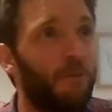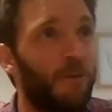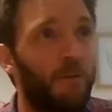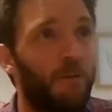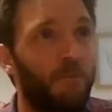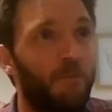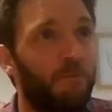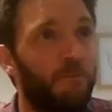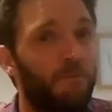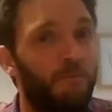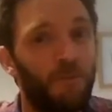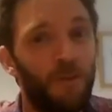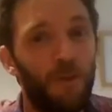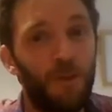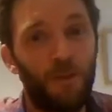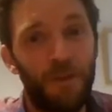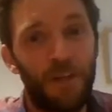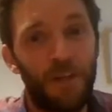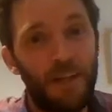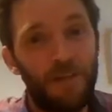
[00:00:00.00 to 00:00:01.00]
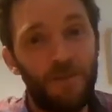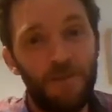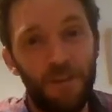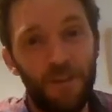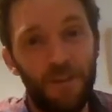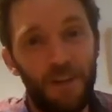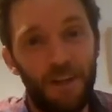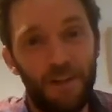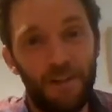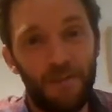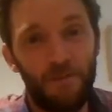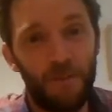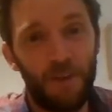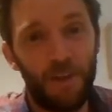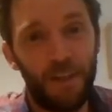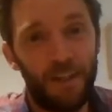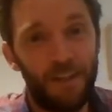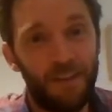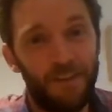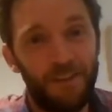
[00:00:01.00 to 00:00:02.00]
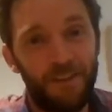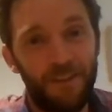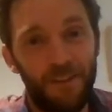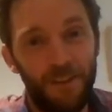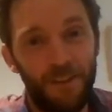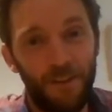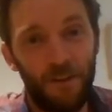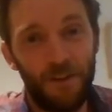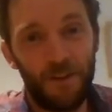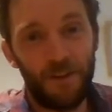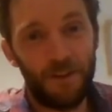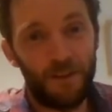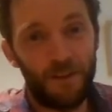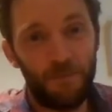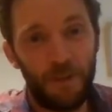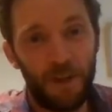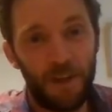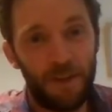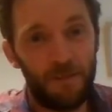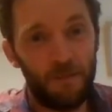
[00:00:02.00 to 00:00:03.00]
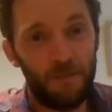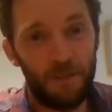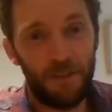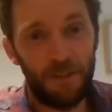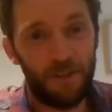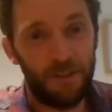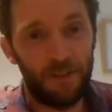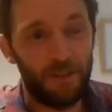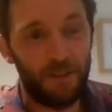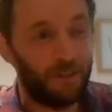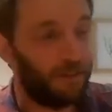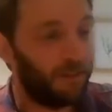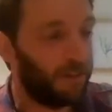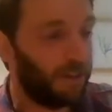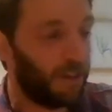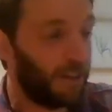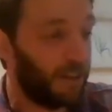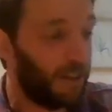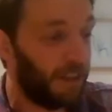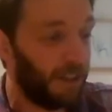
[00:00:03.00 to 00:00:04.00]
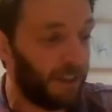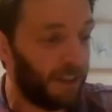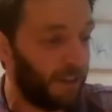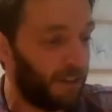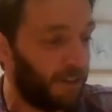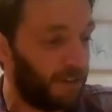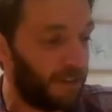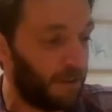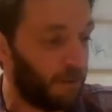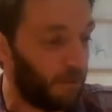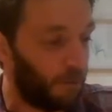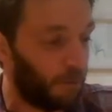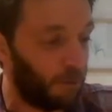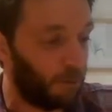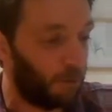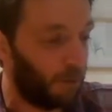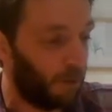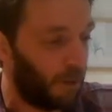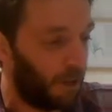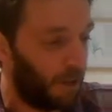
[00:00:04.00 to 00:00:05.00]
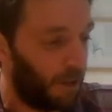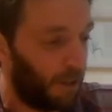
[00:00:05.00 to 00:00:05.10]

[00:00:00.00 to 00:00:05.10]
from natural cosmetics to orchard management to scything to